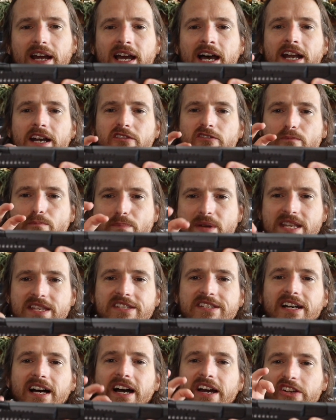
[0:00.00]
kind of
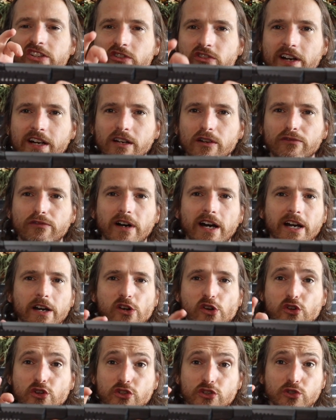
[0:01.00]
mid-size
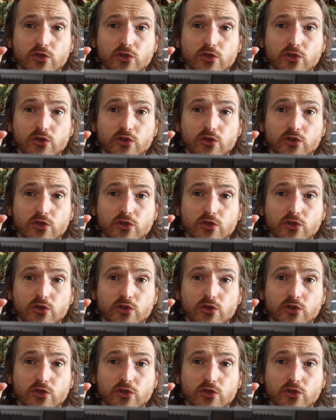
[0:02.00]
striker-fired